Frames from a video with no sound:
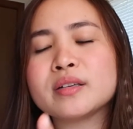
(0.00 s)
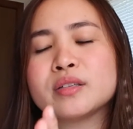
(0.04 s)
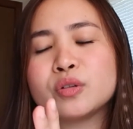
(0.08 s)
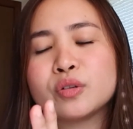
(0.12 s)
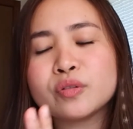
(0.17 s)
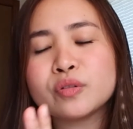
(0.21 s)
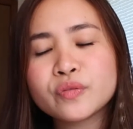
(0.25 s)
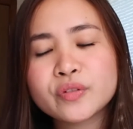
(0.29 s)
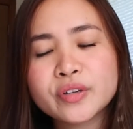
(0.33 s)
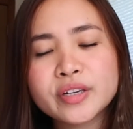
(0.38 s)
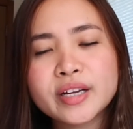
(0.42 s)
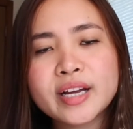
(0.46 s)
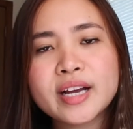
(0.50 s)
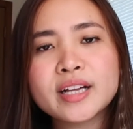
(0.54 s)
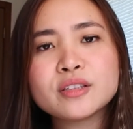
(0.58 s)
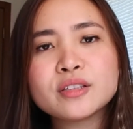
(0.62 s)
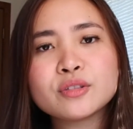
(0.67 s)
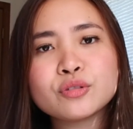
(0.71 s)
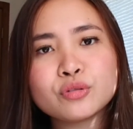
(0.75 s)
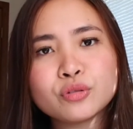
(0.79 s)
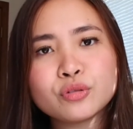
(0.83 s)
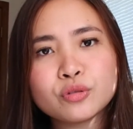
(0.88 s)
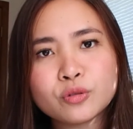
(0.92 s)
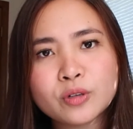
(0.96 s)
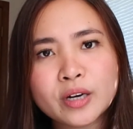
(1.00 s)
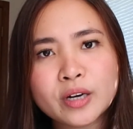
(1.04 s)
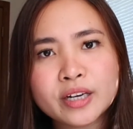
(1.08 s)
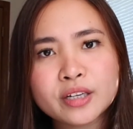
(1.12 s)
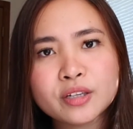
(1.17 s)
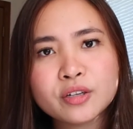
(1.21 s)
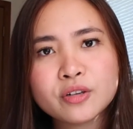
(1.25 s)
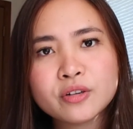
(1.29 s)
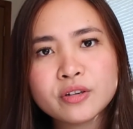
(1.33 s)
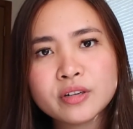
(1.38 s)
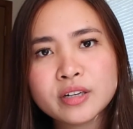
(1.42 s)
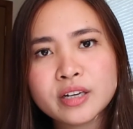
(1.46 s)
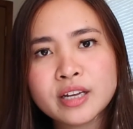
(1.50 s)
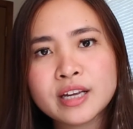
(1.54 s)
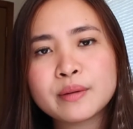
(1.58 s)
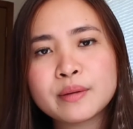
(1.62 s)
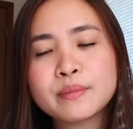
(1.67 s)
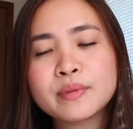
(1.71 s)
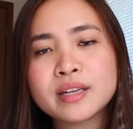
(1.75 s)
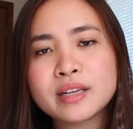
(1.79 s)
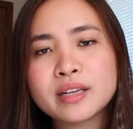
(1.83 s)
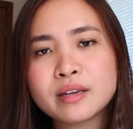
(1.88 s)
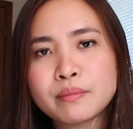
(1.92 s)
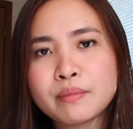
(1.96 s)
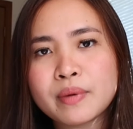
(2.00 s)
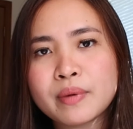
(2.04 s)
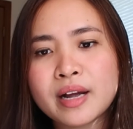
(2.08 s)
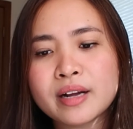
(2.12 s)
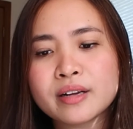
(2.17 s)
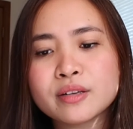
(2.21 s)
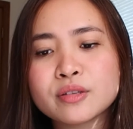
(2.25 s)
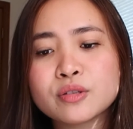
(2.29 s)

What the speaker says: Don't forget to write your name in the back.